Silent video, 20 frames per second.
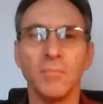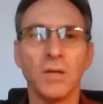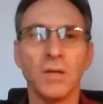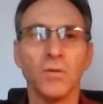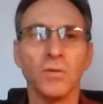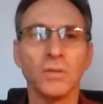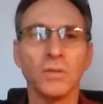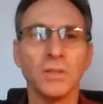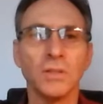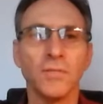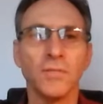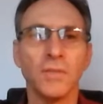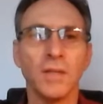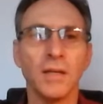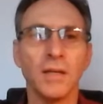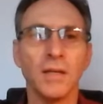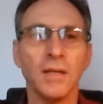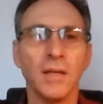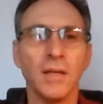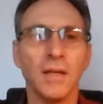Because
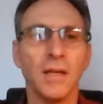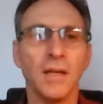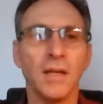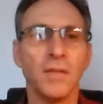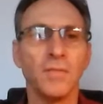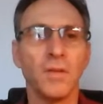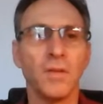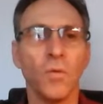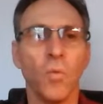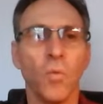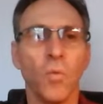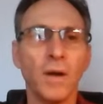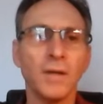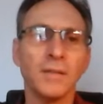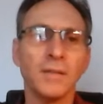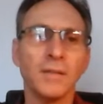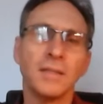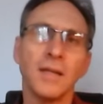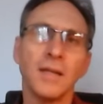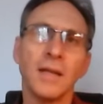if the
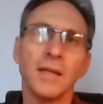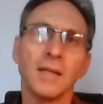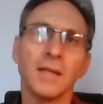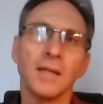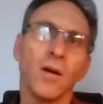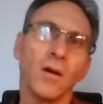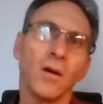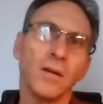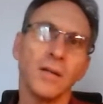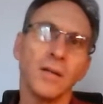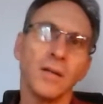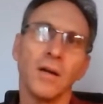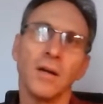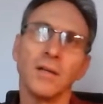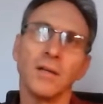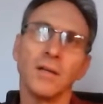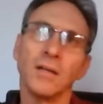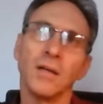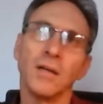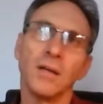one tank on the
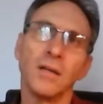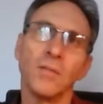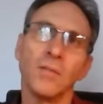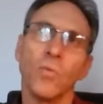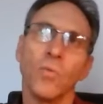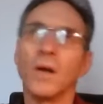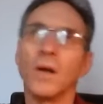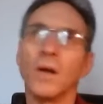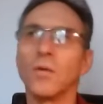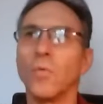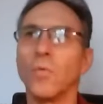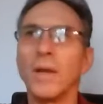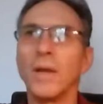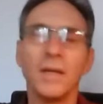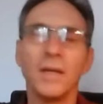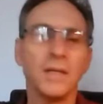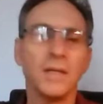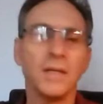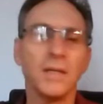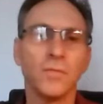one
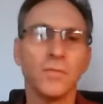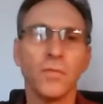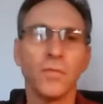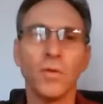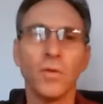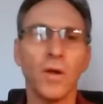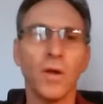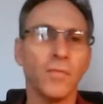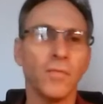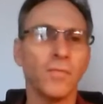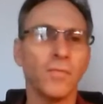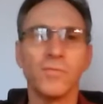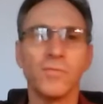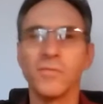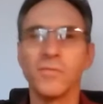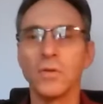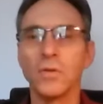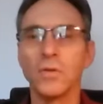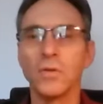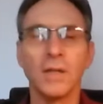wing is full of
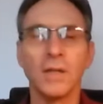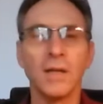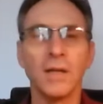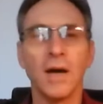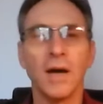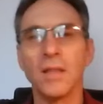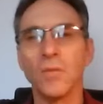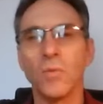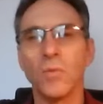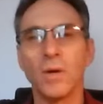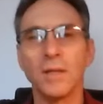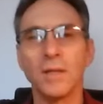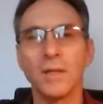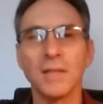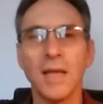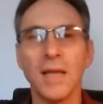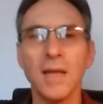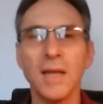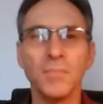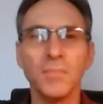fuel and the other one
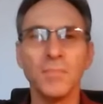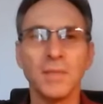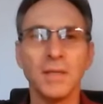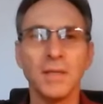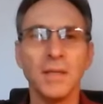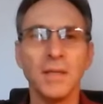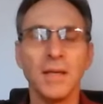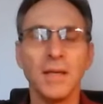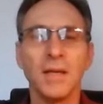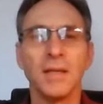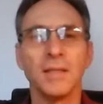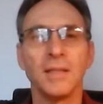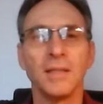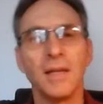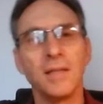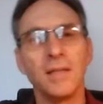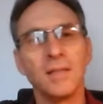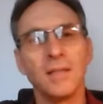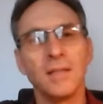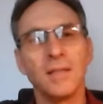is empty,
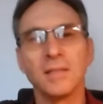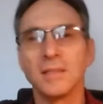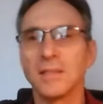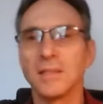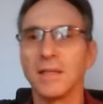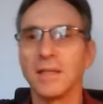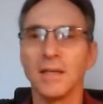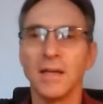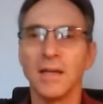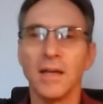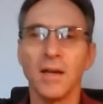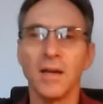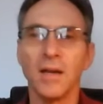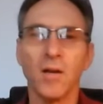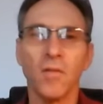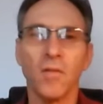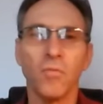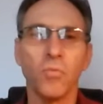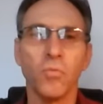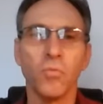then this
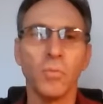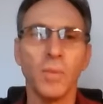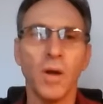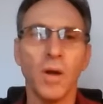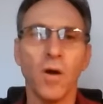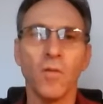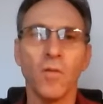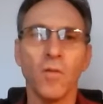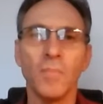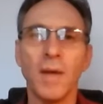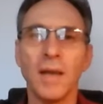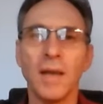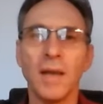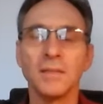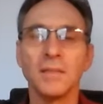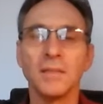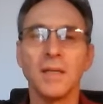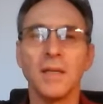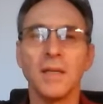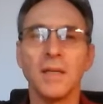aircraft will be off
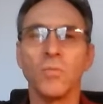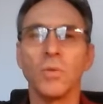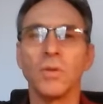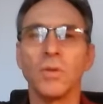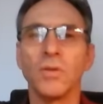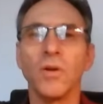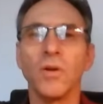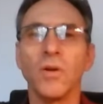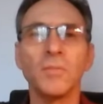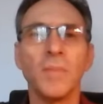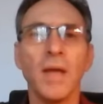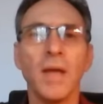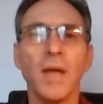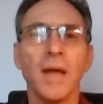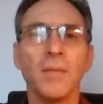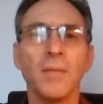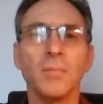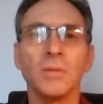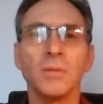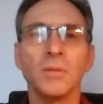balance and it will not be
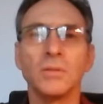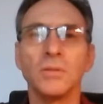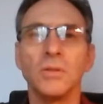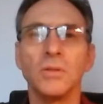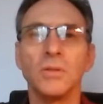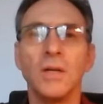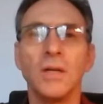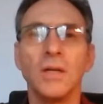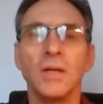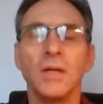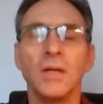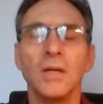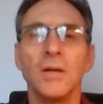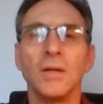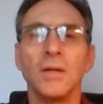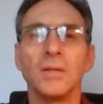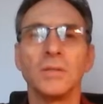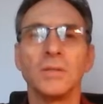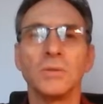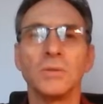able
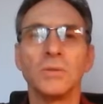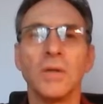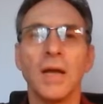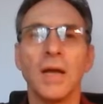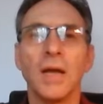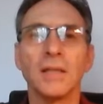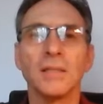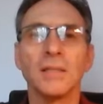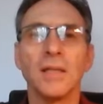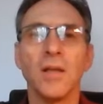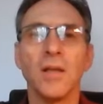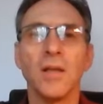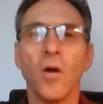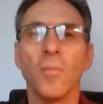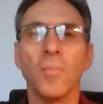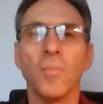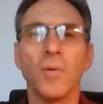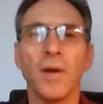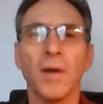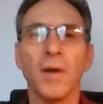to actually
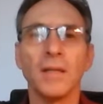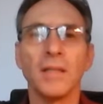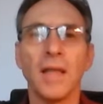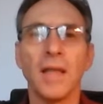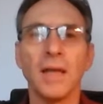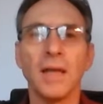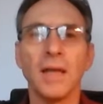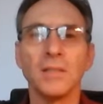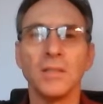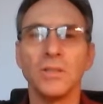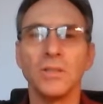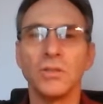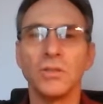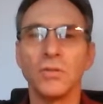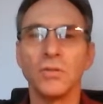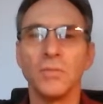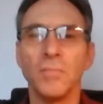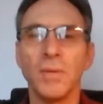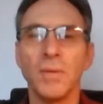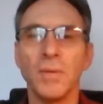operate as it
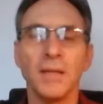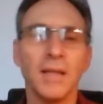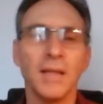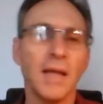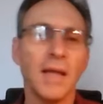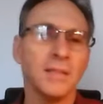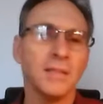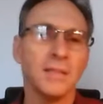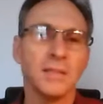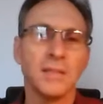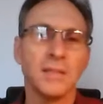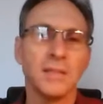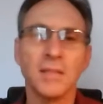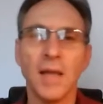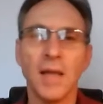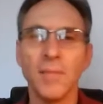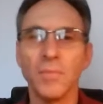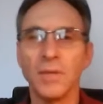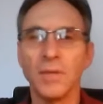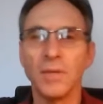should be. And that's the
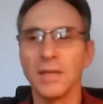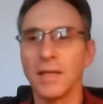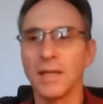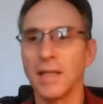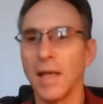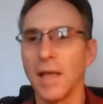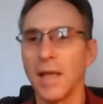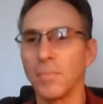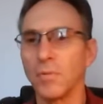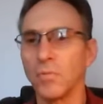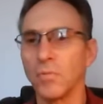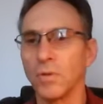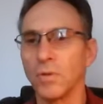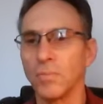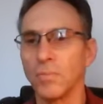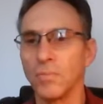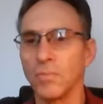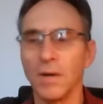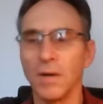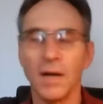same thing that happened
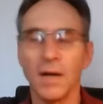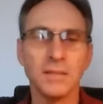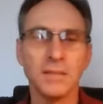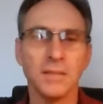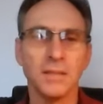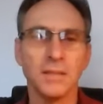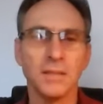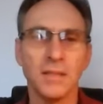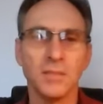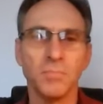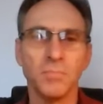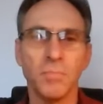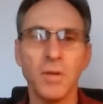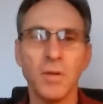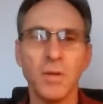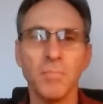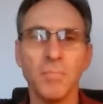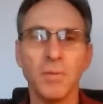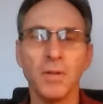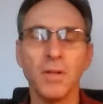with us as
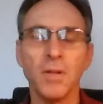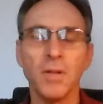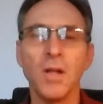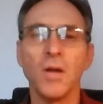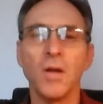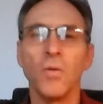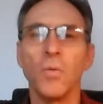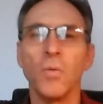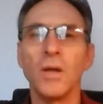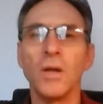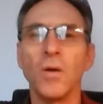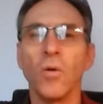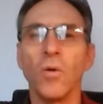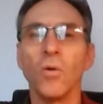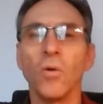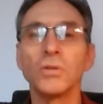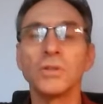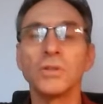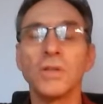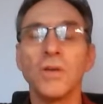people. We
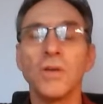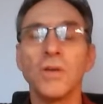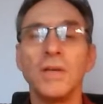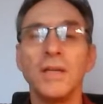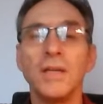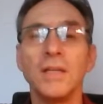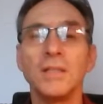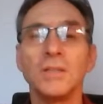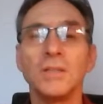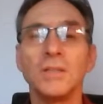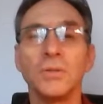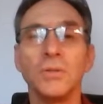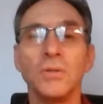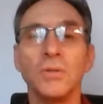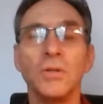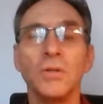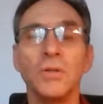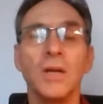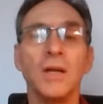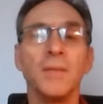also need
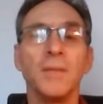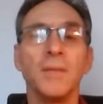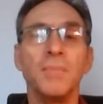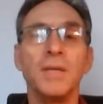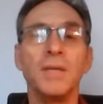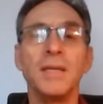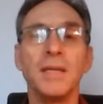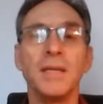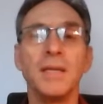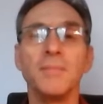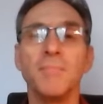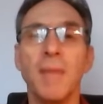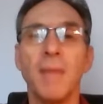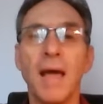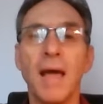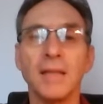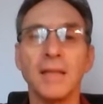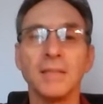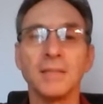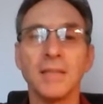to be in
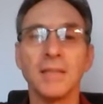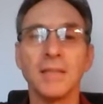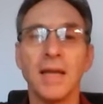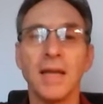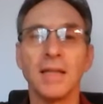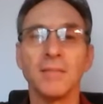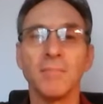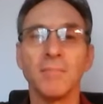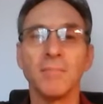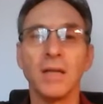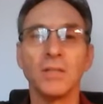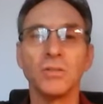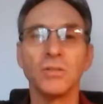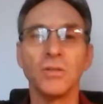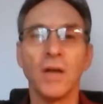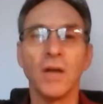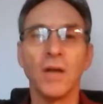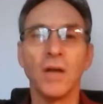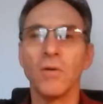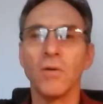balance and make
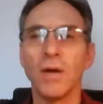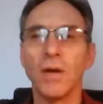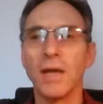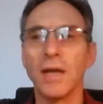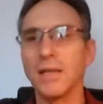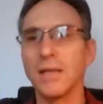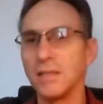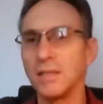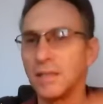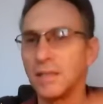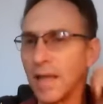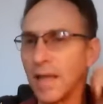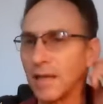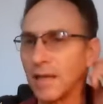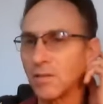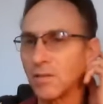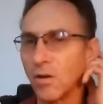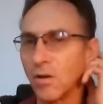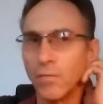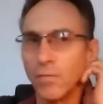sure our energy
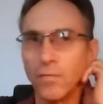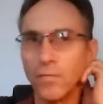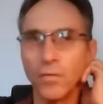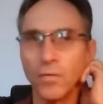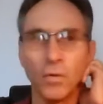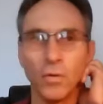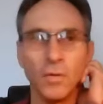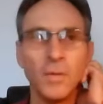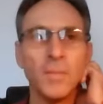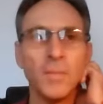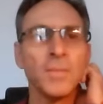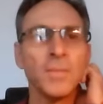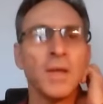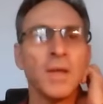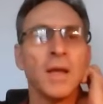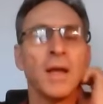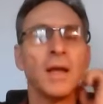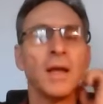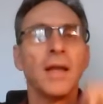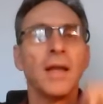tanks are full.
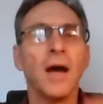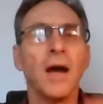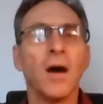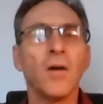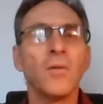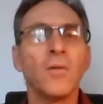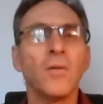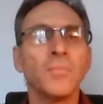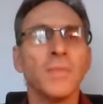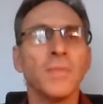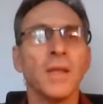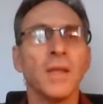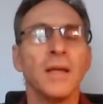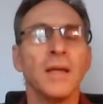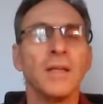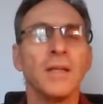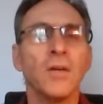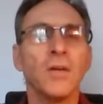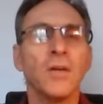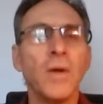Now,
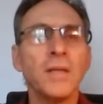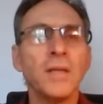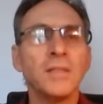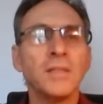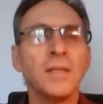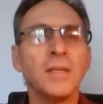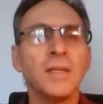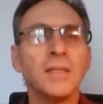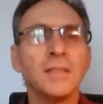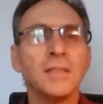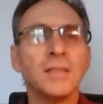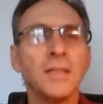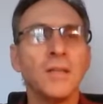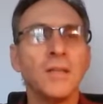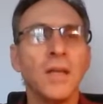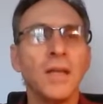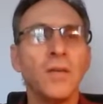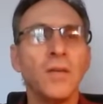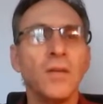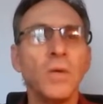the question is,
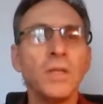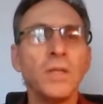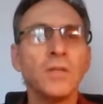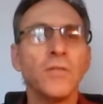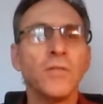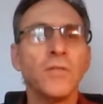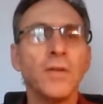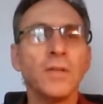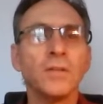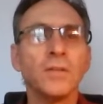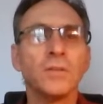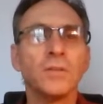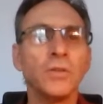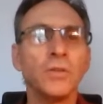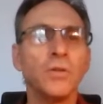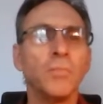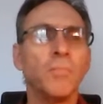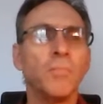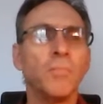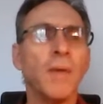in which field do
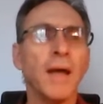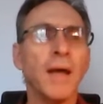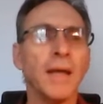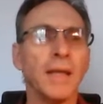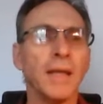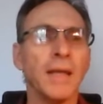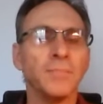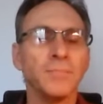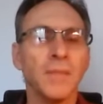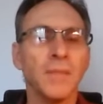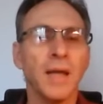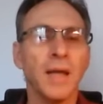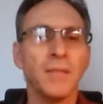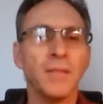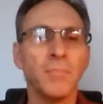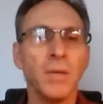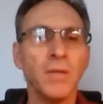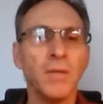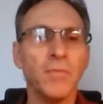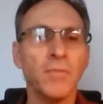you play?
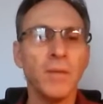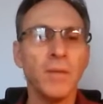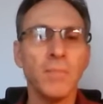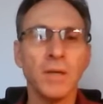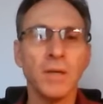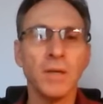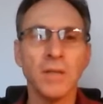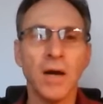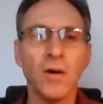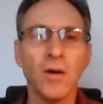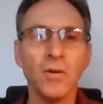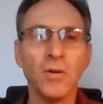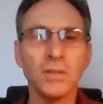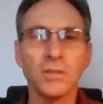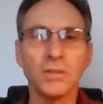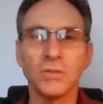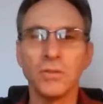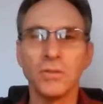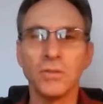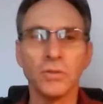And be very much
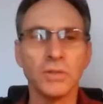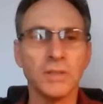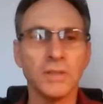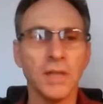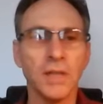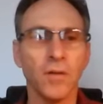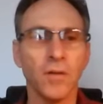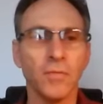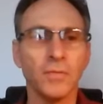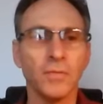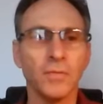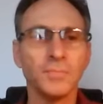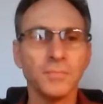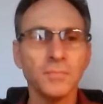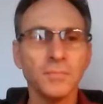honest to yourself.